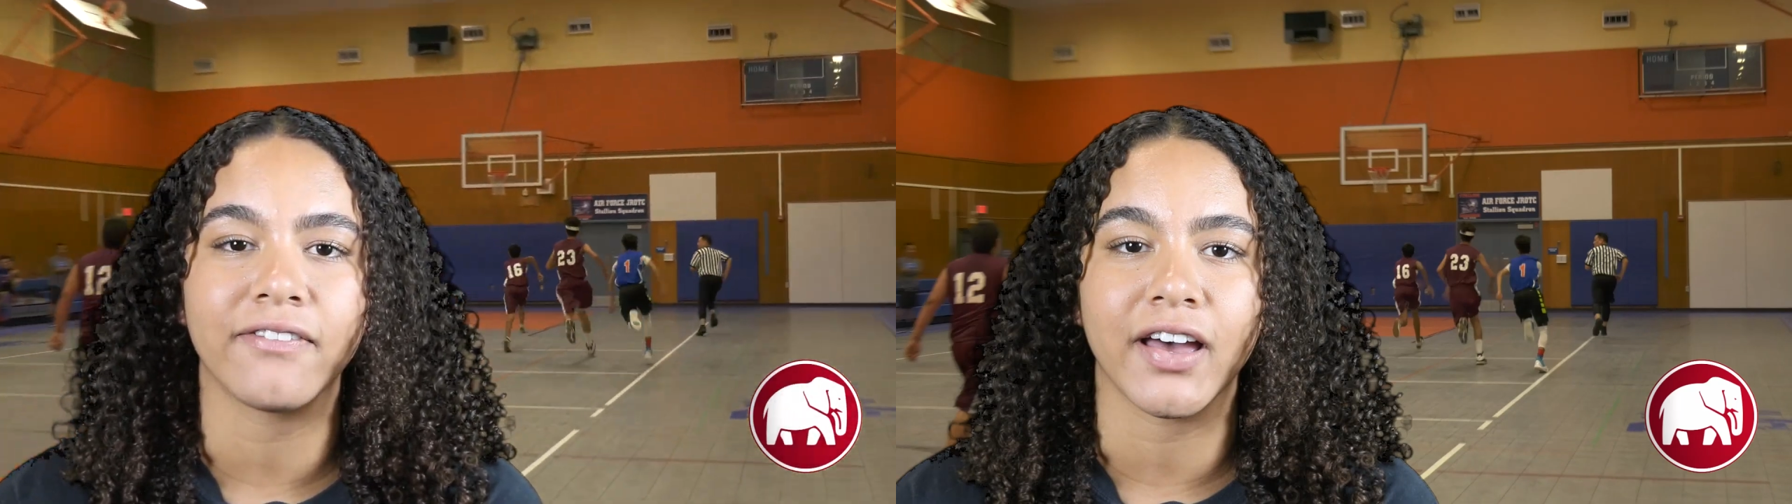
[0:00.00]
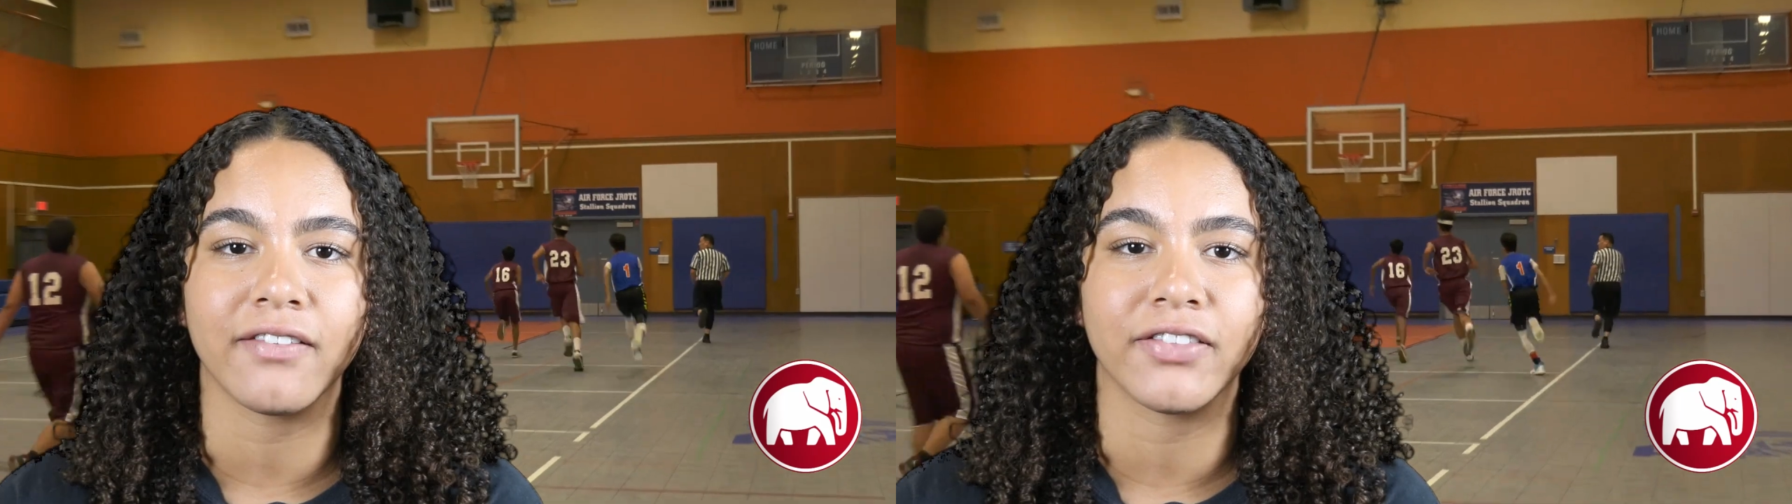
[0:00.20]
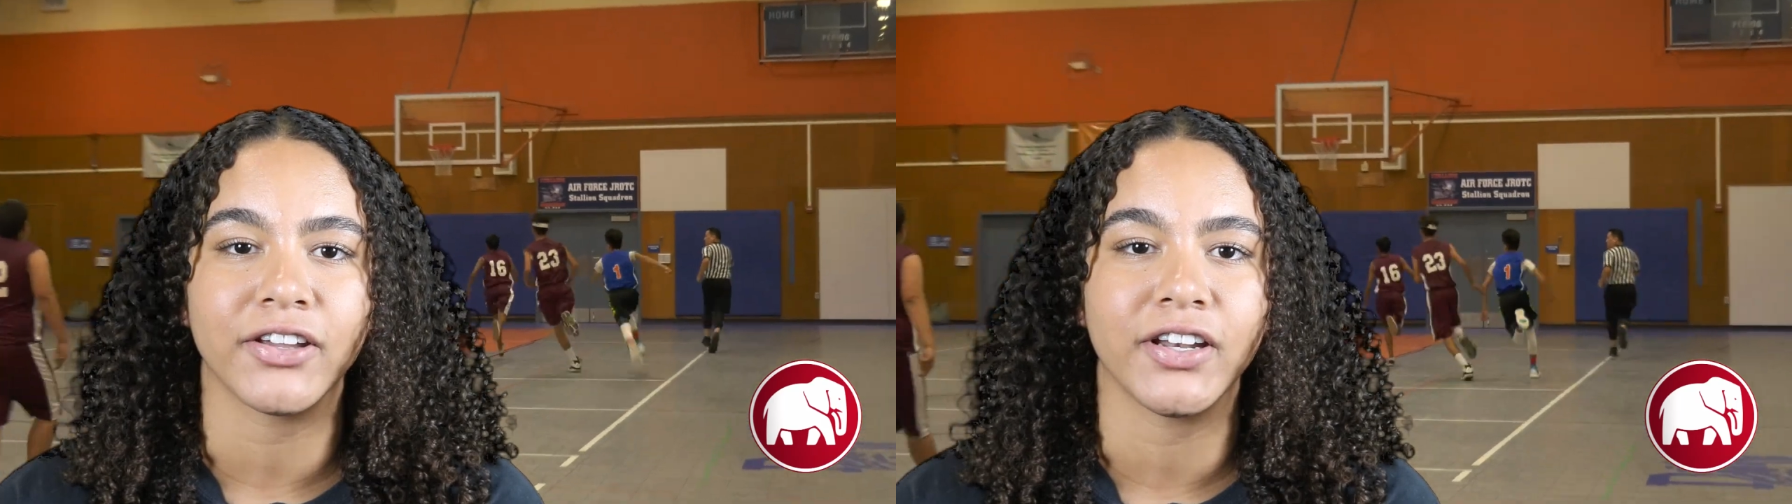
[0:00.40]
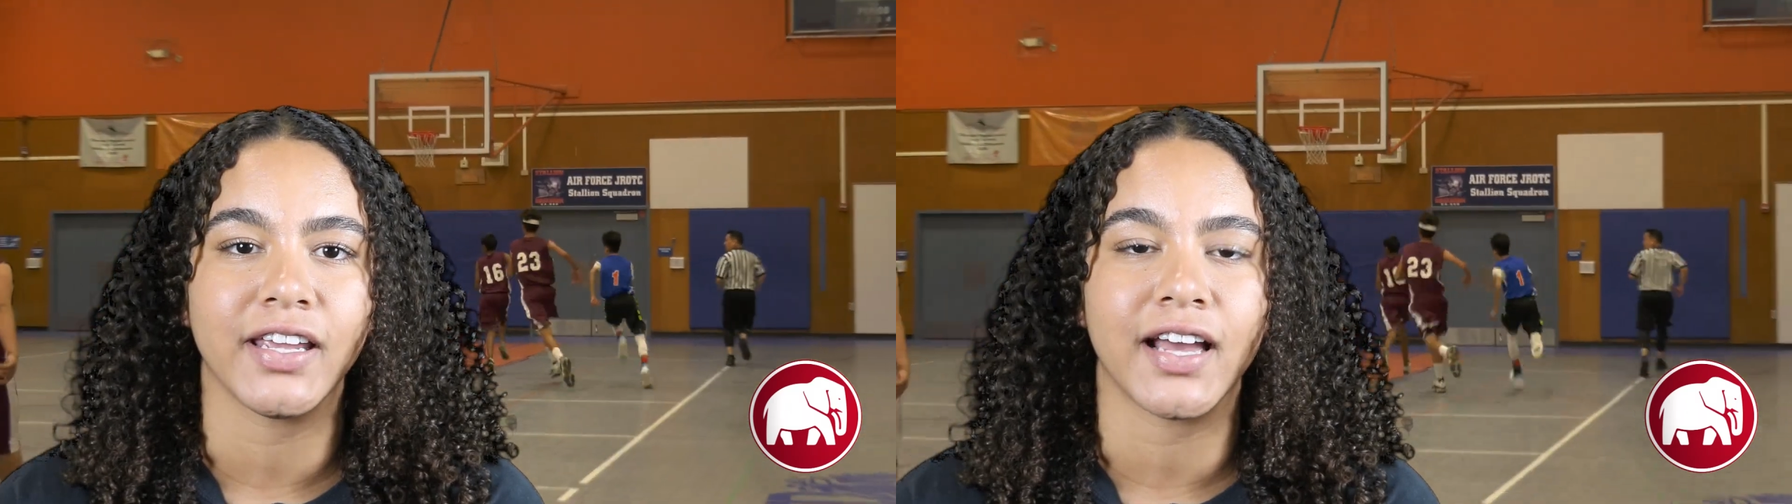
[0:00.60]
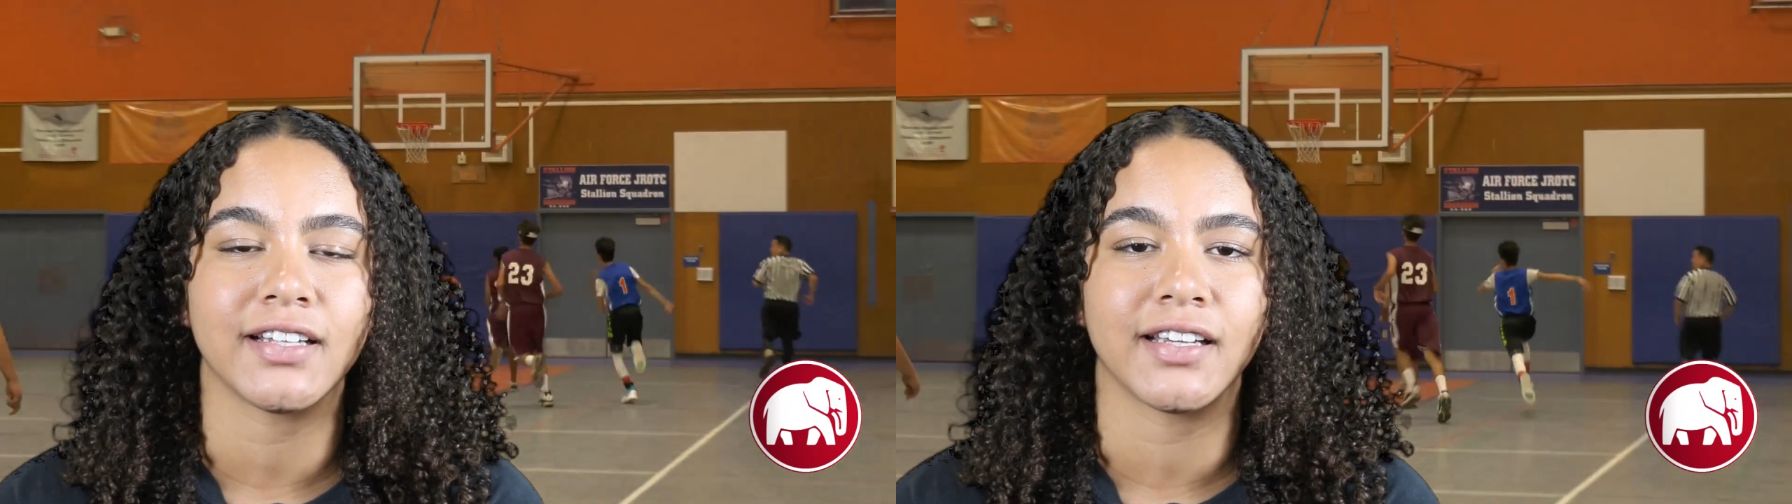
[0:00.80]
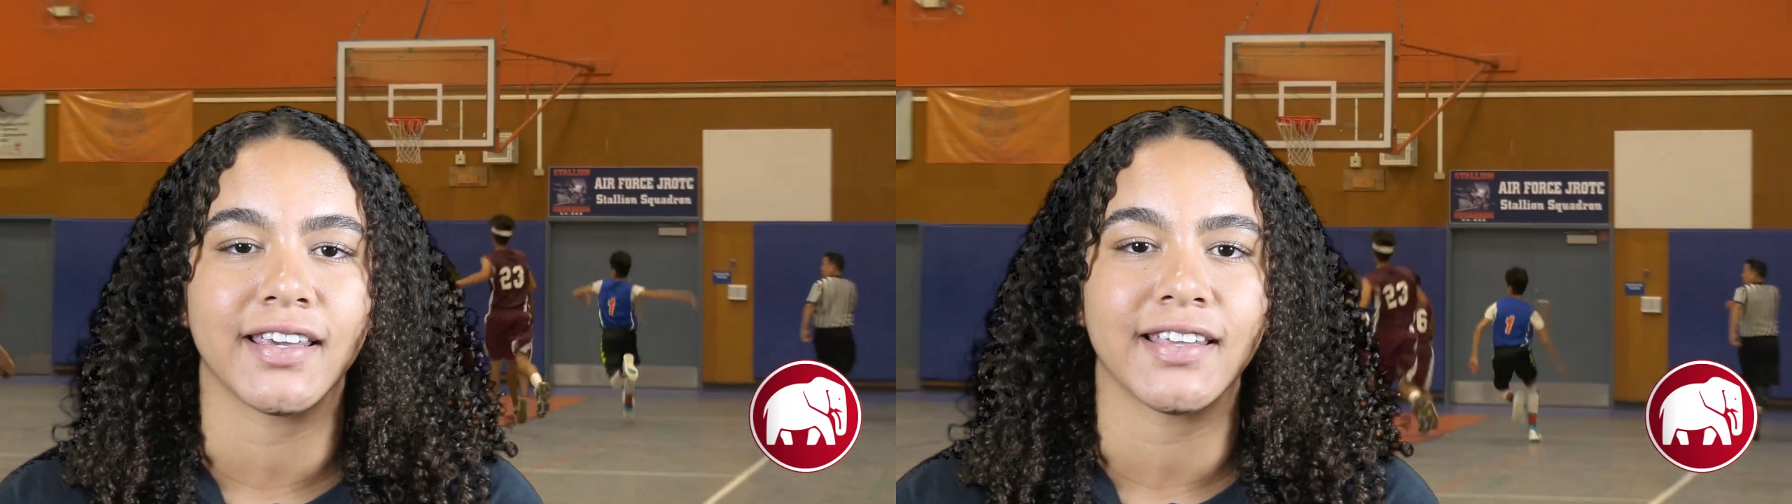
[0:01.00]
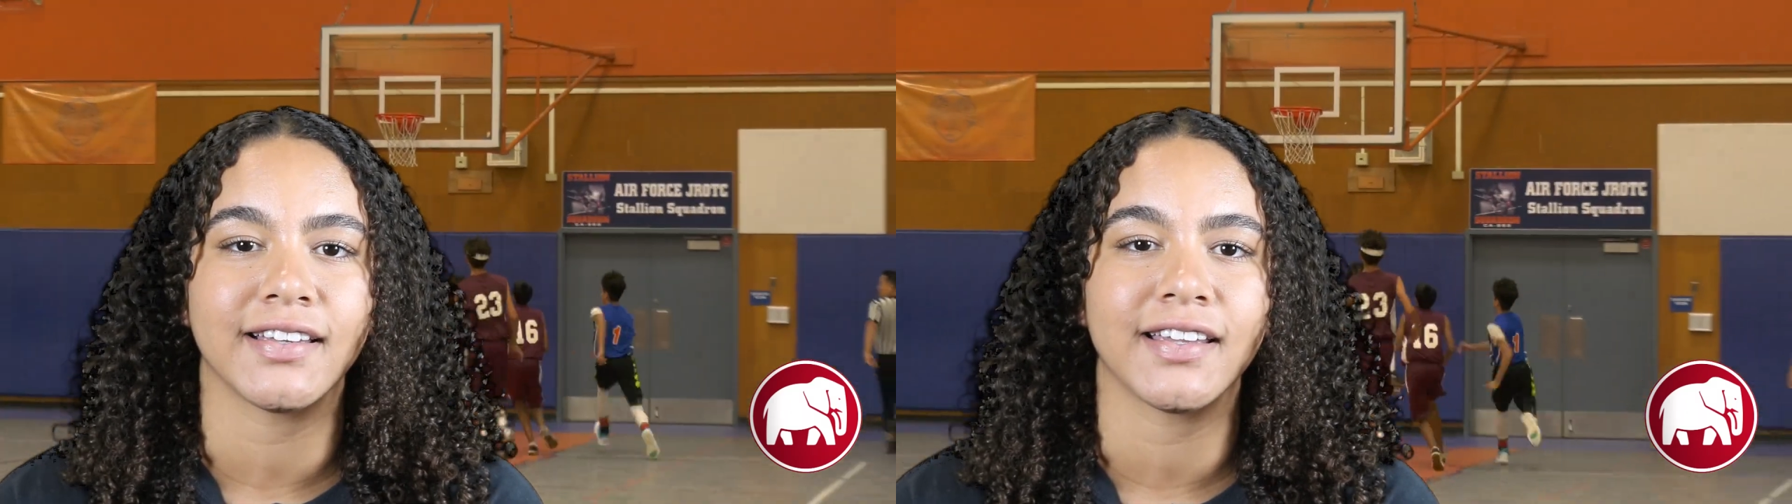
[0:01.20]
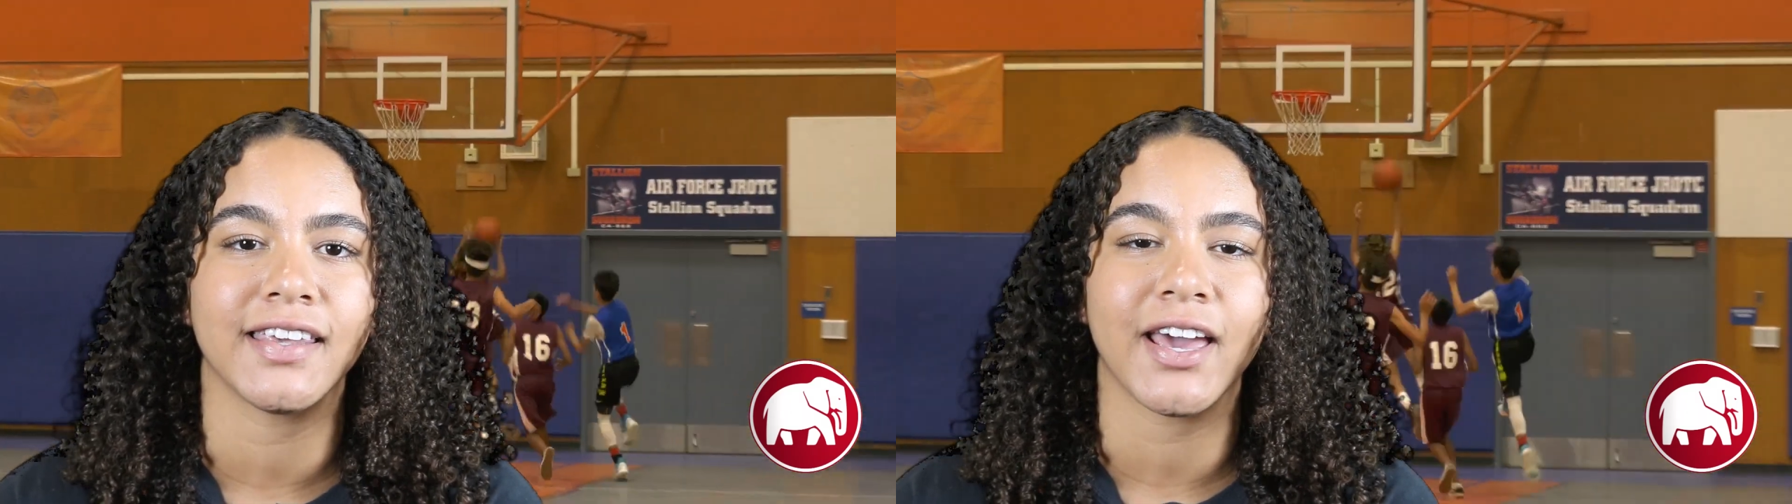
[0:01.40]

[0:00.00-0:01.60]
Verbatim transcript: 5.30 at Duncan.